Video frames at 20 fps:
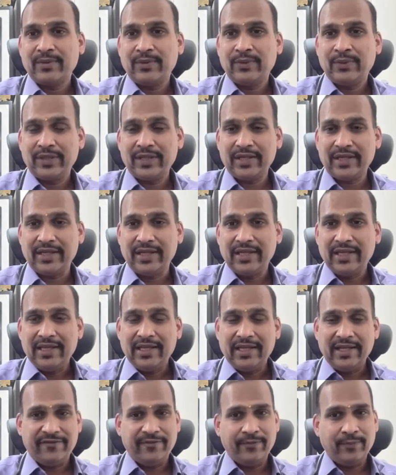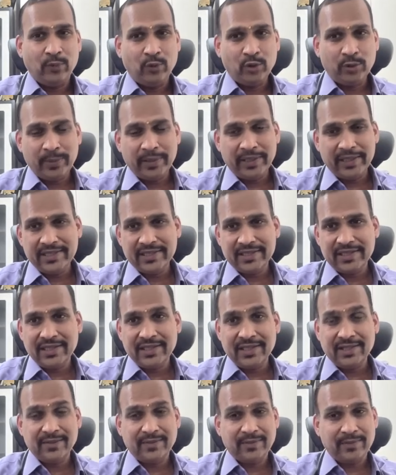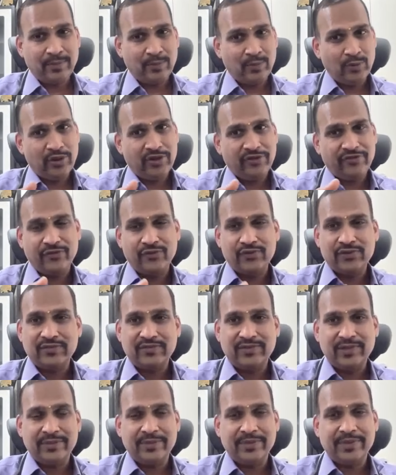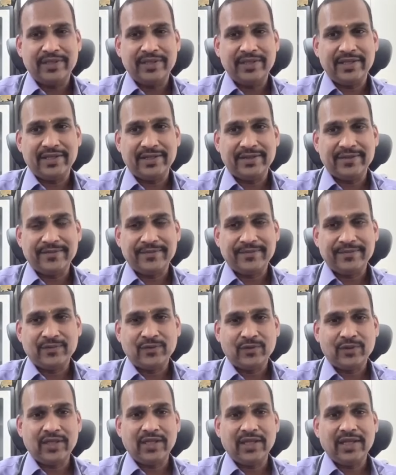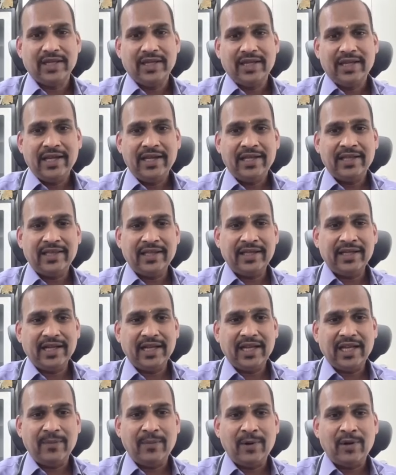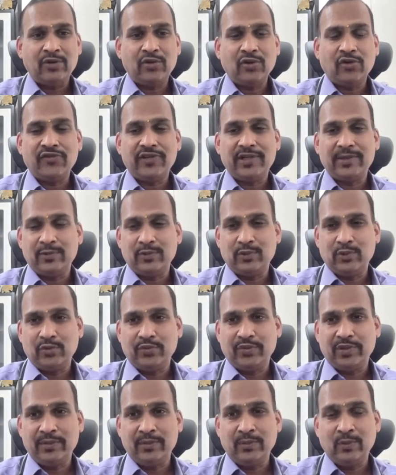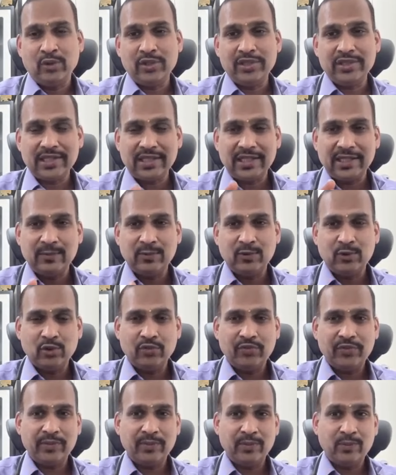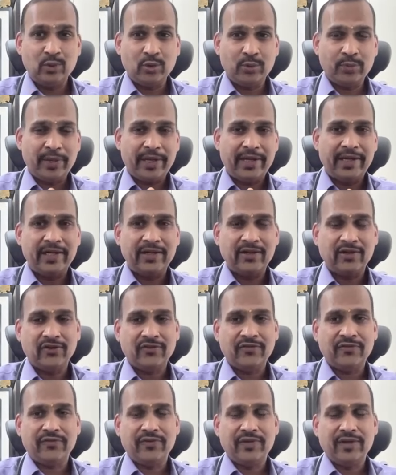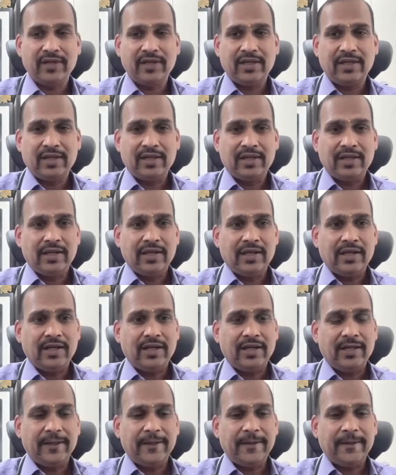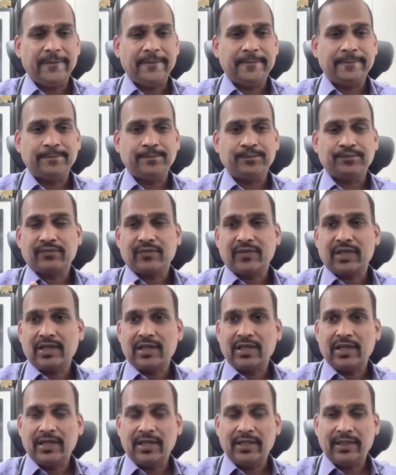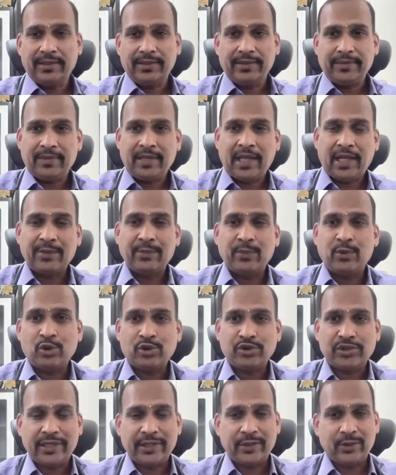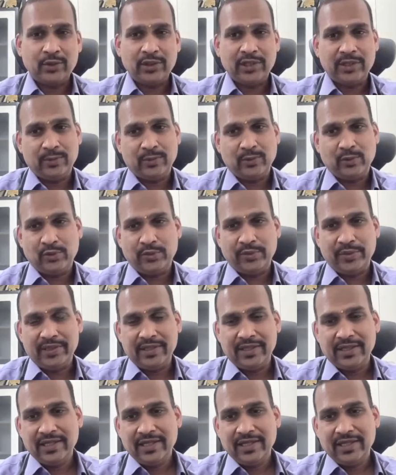Okay, if more blood is there, more diffusion will be there. Okay, and then amount of hemoglobin, more is the hemoglobin, more binding of um, carbon monoxide to hemoglobin.